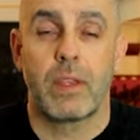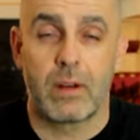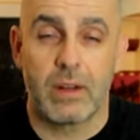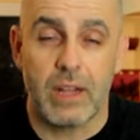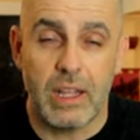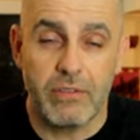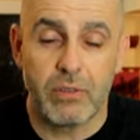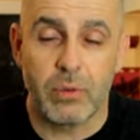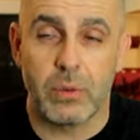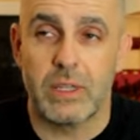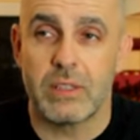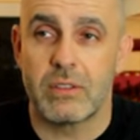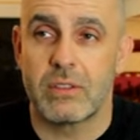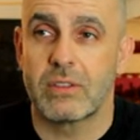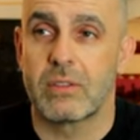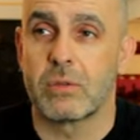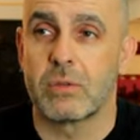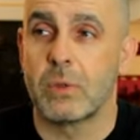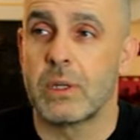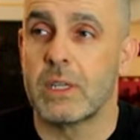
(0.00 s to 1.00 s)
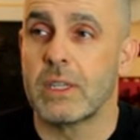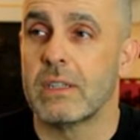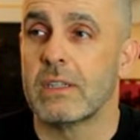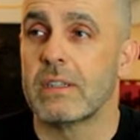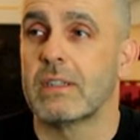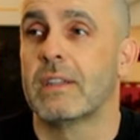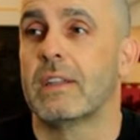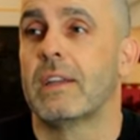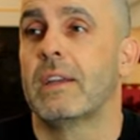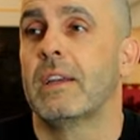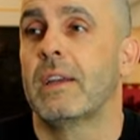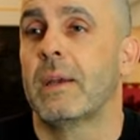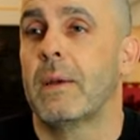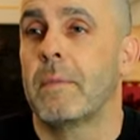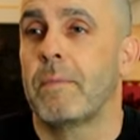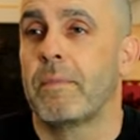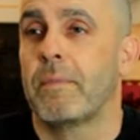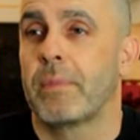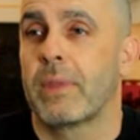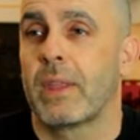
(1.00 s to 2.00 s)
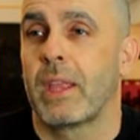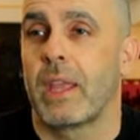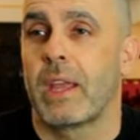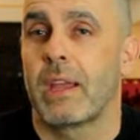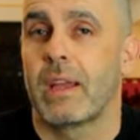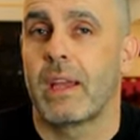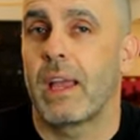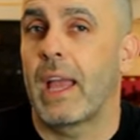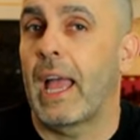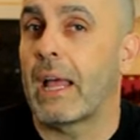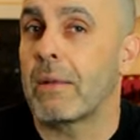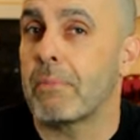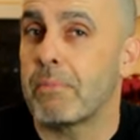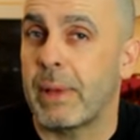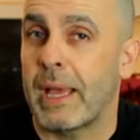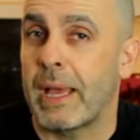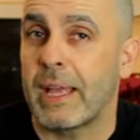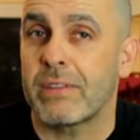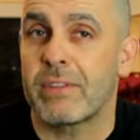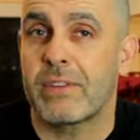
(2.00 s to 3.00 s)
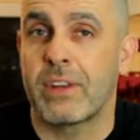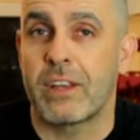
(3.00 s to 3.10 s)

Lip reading: loved ones will, at best,